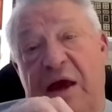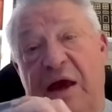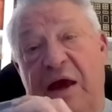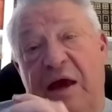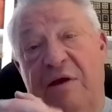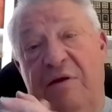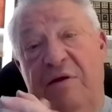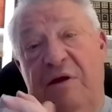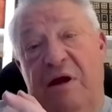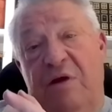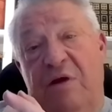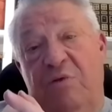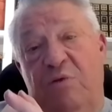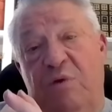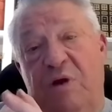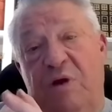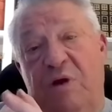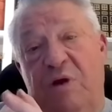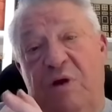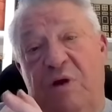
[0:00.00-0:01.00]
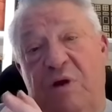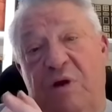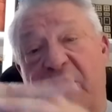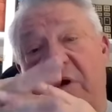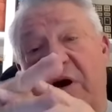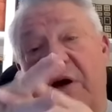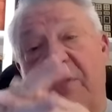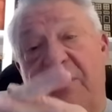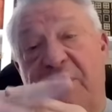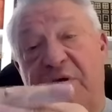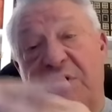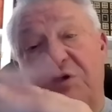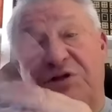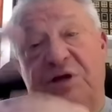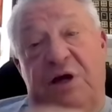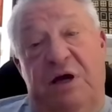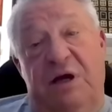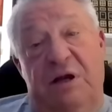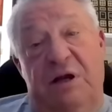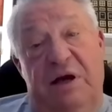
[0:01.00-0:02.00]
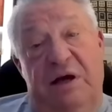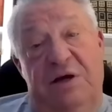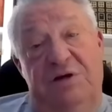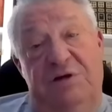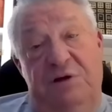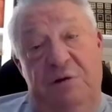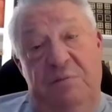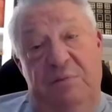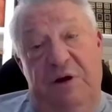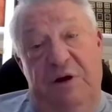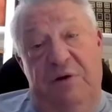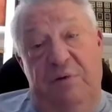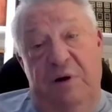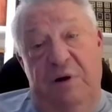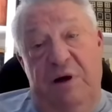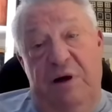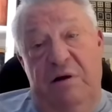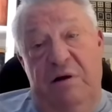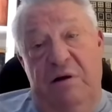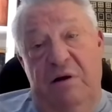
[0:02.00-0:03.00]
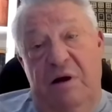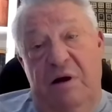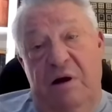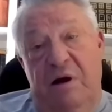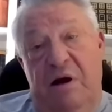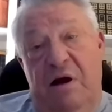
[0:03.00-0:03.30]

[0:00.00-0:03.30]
And really there is a connection between